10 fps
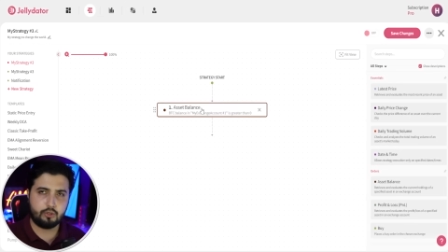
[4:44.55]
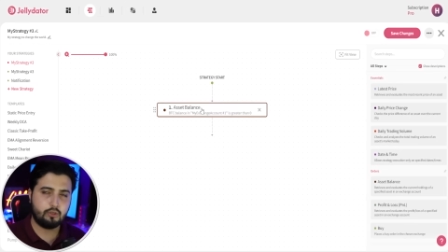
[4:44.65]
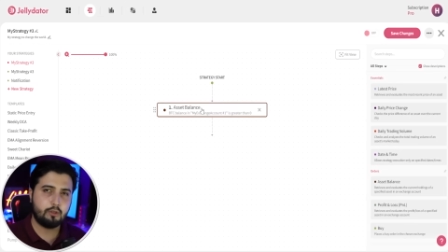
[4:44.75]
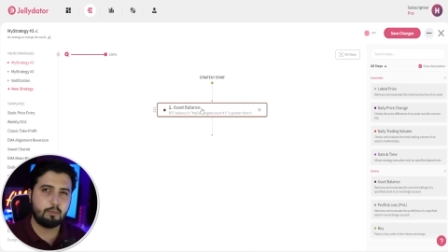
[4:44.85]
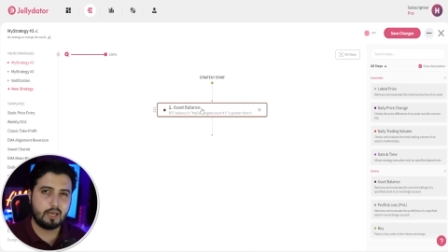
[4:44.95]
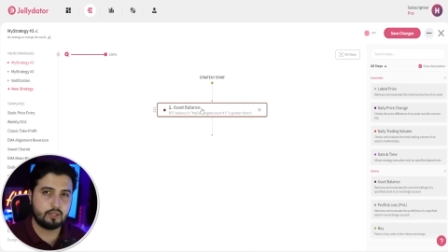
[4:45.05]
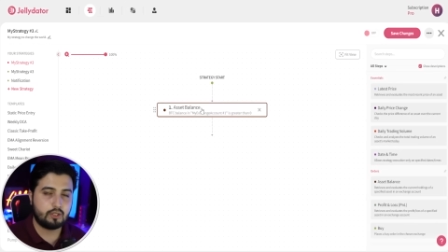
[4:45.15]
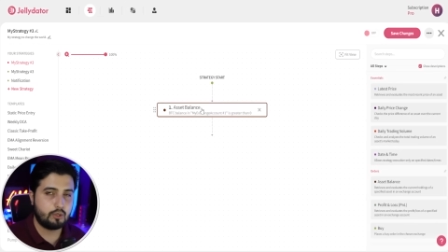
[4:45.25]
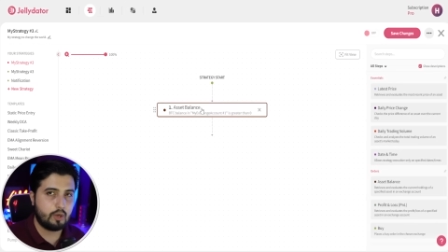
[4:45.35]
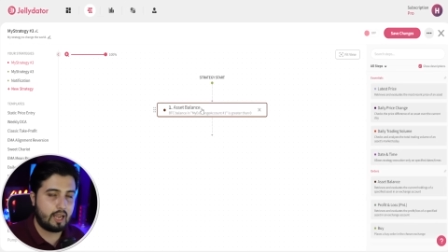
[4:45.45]
you know, the balance
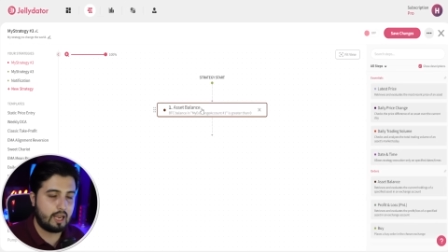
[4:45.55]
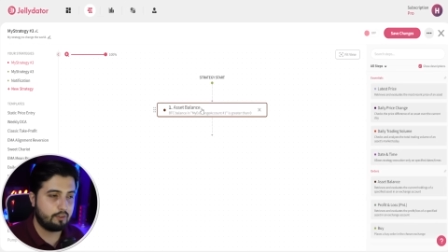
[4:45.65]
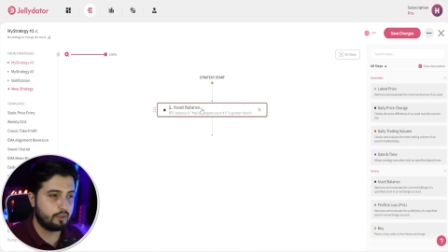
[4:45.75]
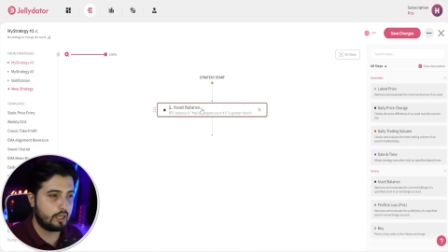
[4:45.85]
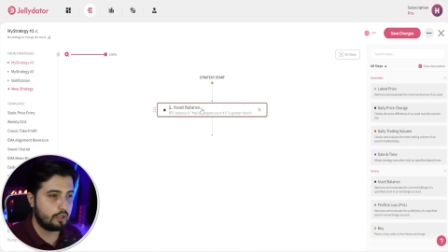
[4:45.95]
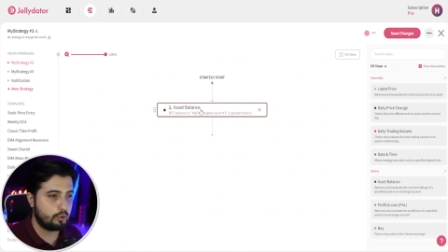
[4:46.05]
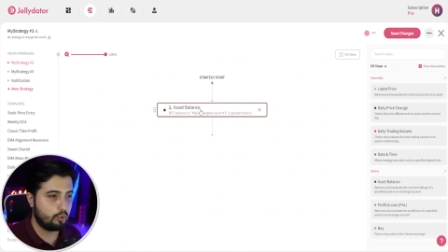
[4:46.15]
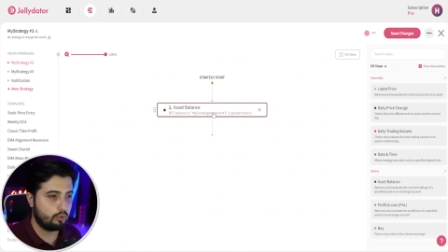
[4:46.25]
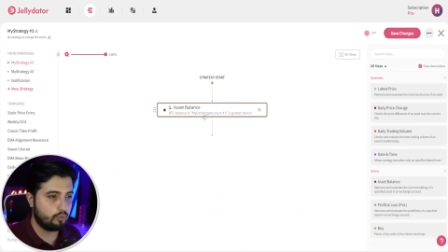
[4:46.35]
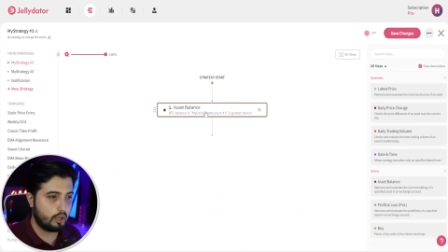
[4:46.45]
that you have in
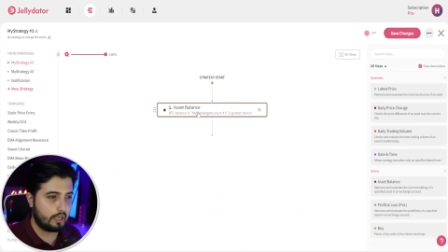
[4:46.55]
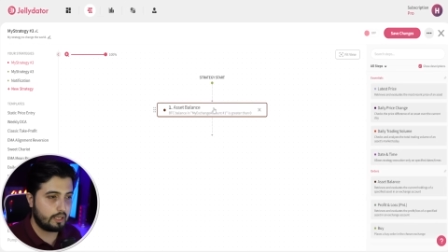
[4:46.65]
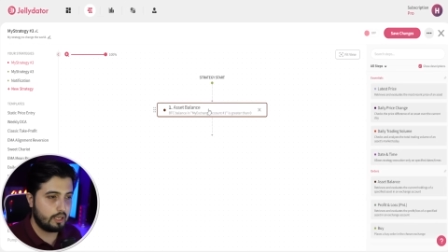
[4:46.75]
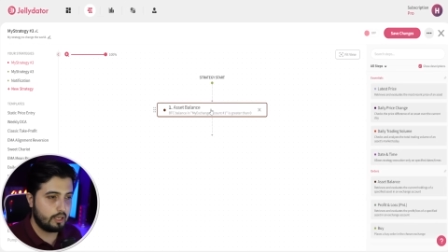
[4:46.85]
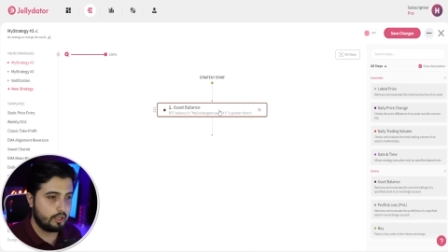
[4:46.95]
your wallet.